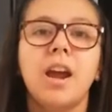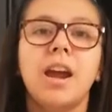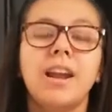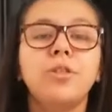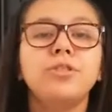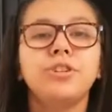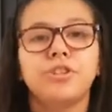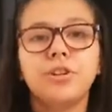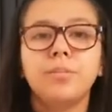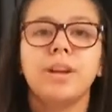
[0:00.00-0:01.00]
Hello
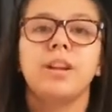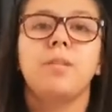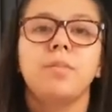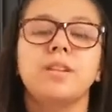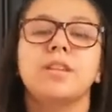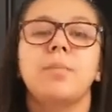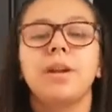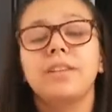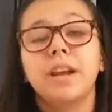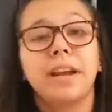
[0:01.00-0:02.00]
teacher, my name is
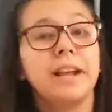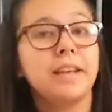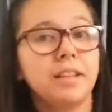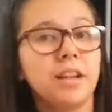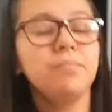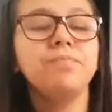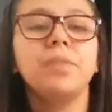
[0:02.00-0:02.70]
Camila Andrea Gaitan.